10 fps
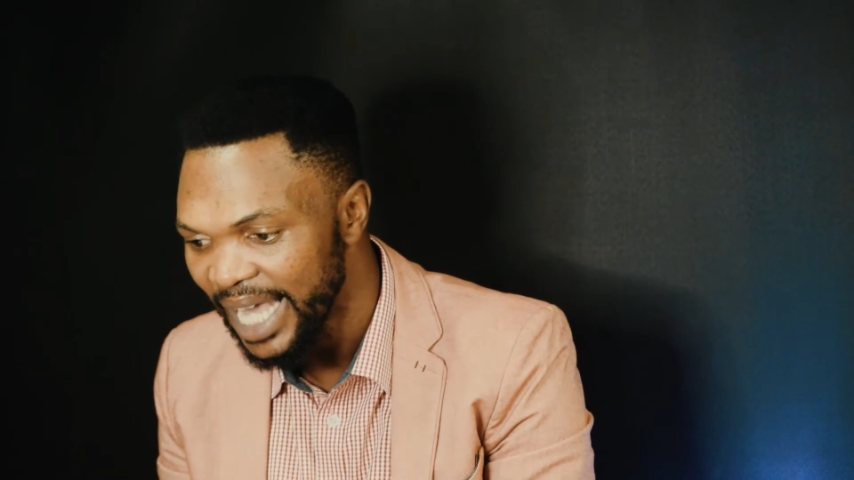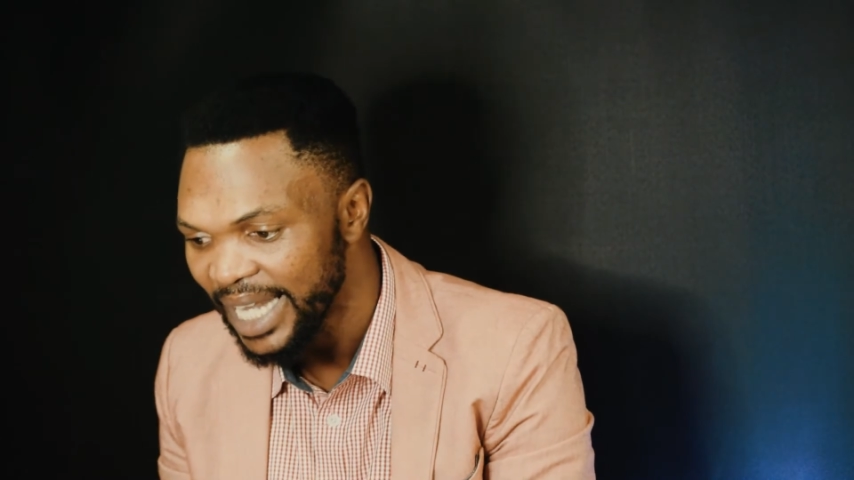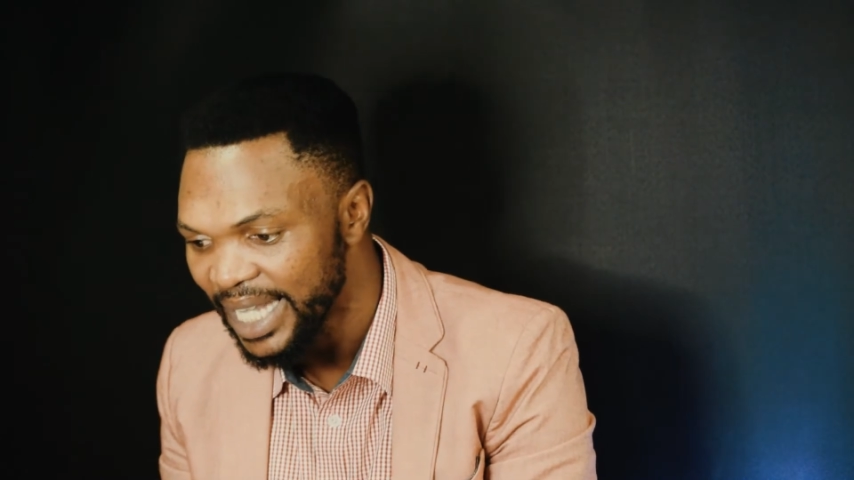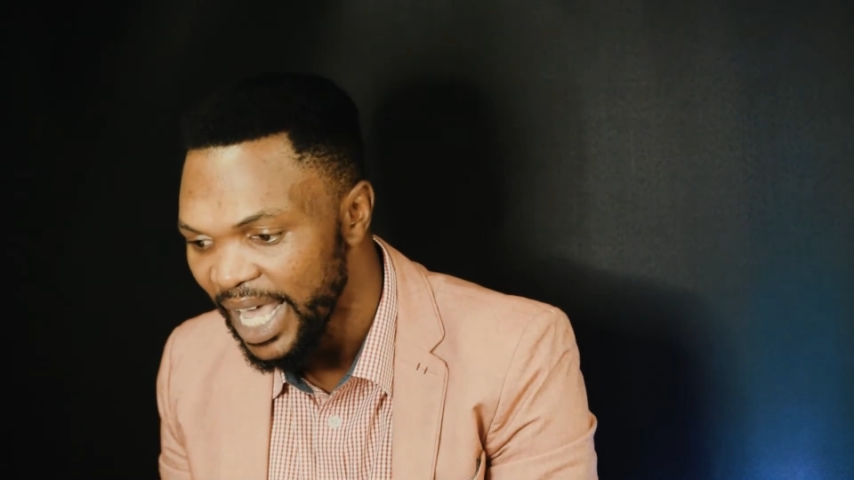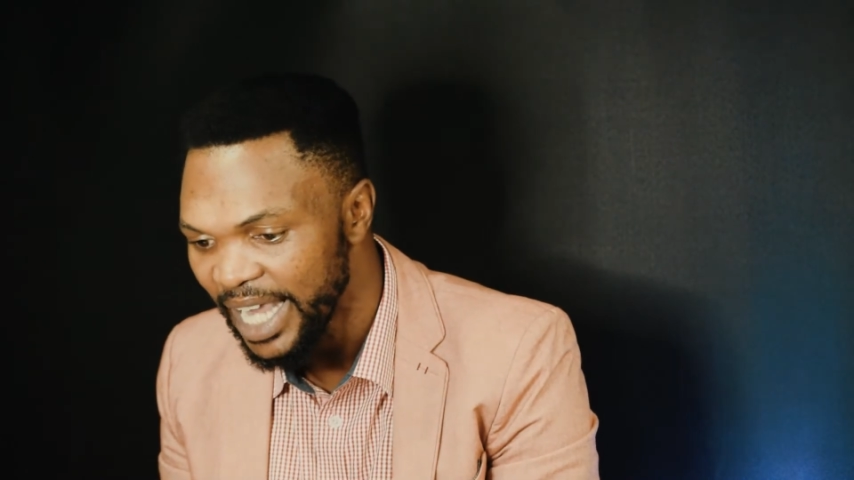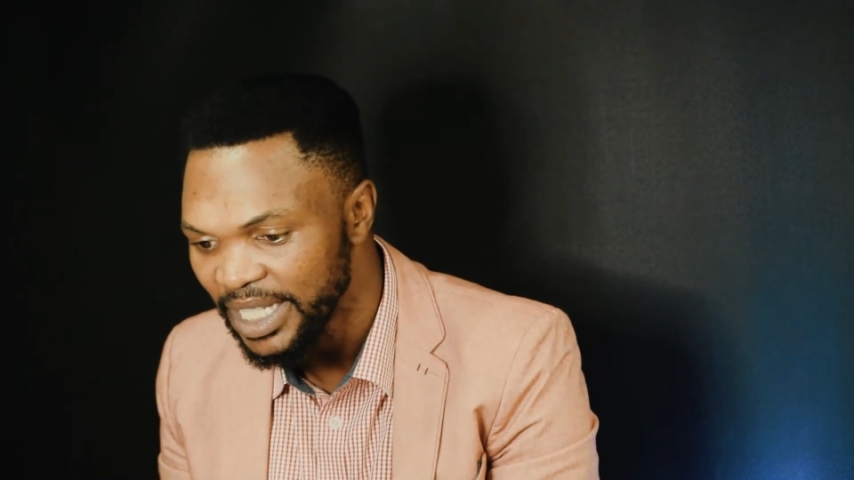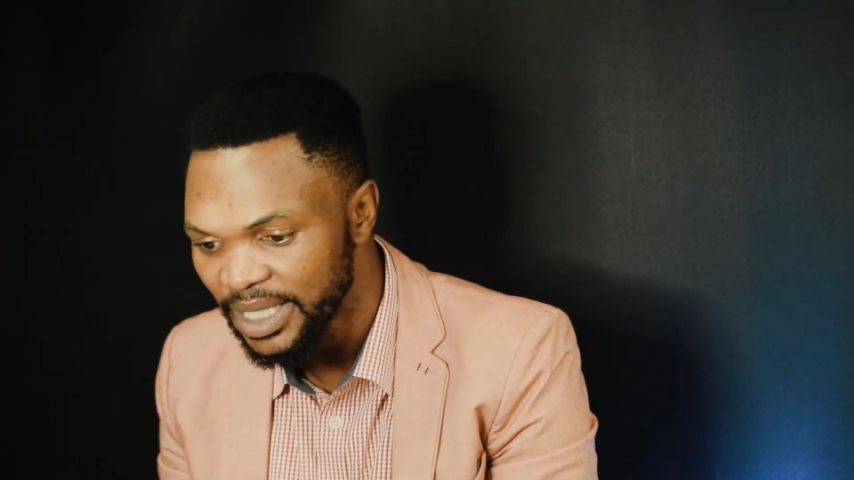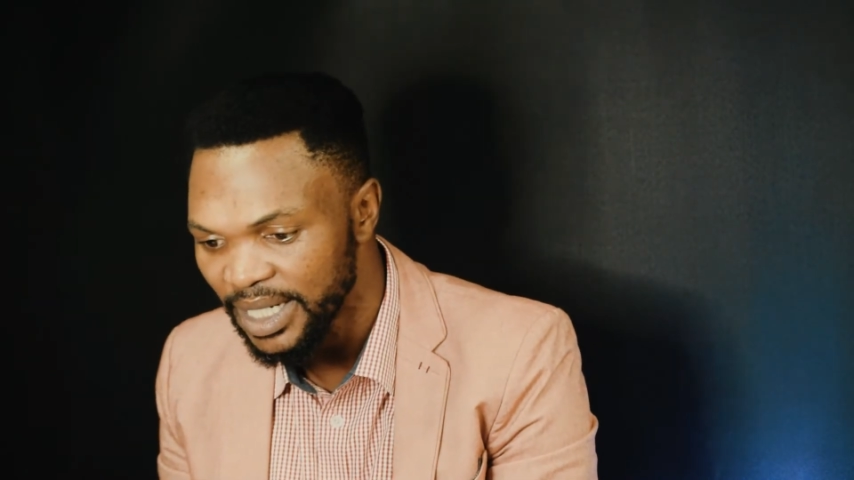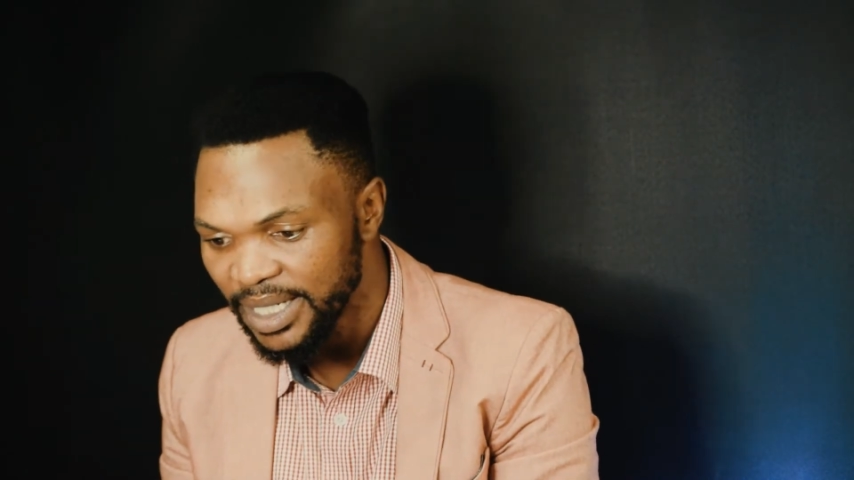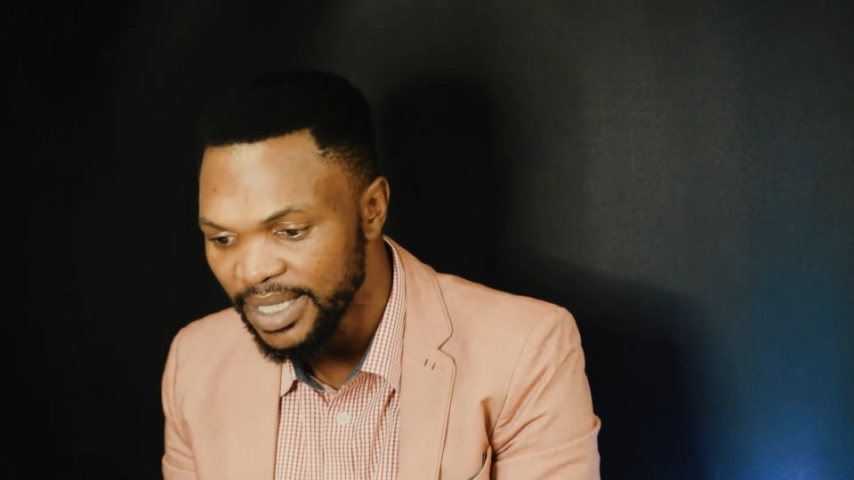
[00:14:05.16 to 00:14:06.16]
at the
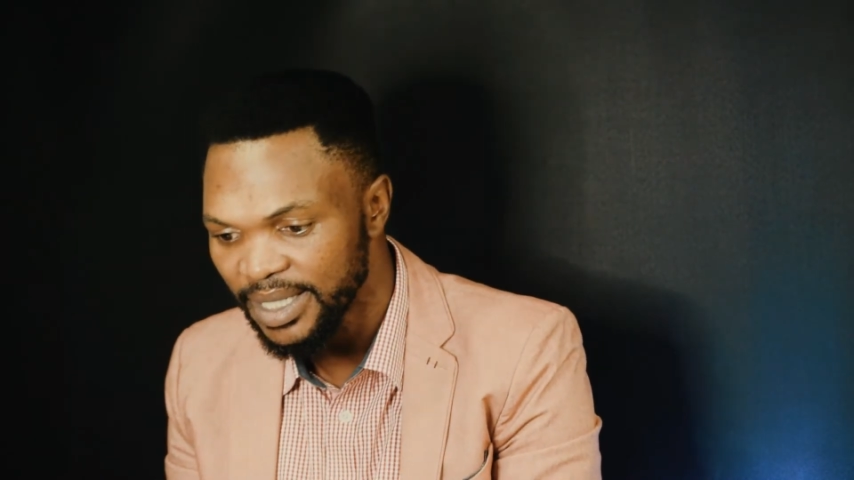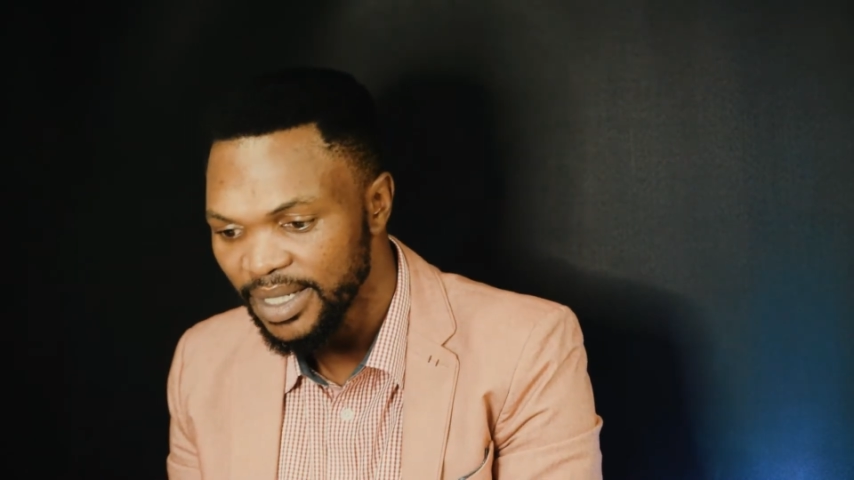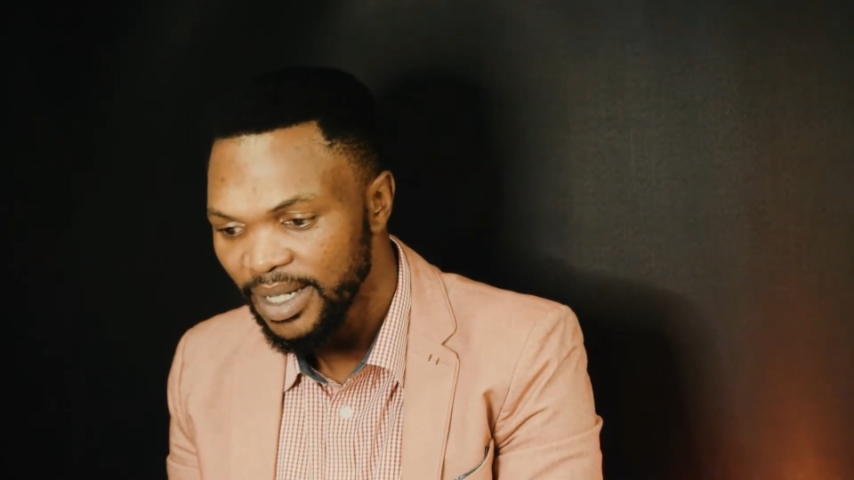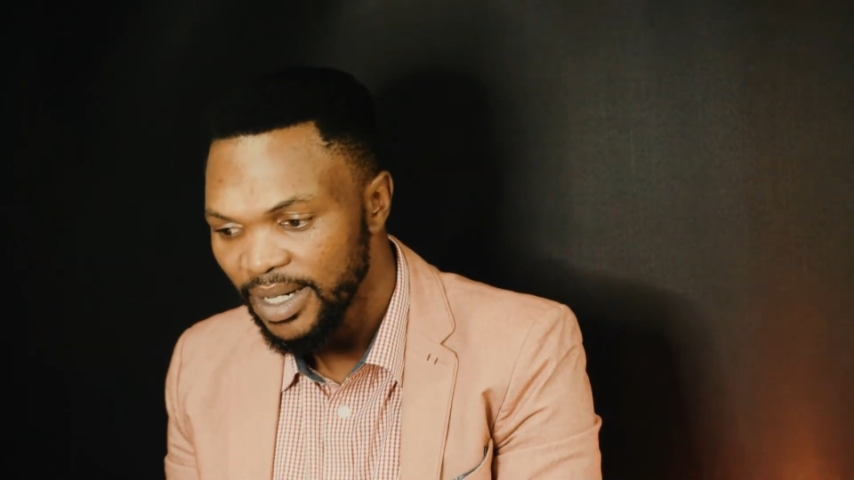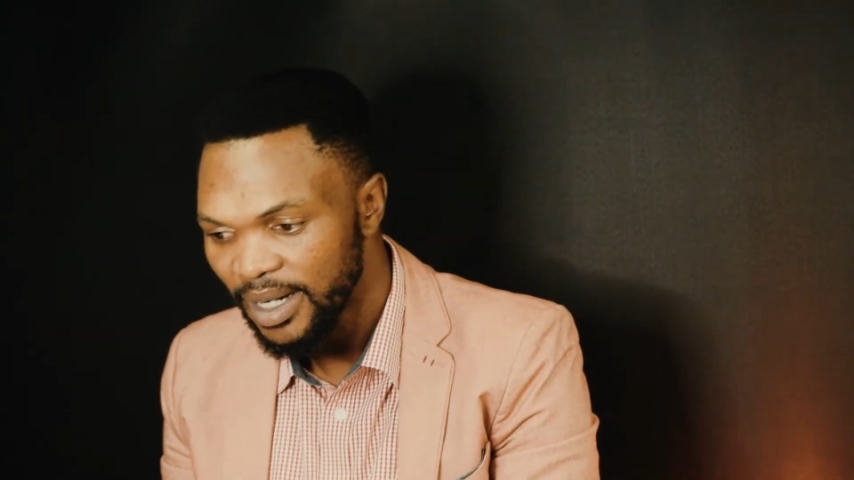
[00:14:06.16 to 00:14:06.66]
entrance,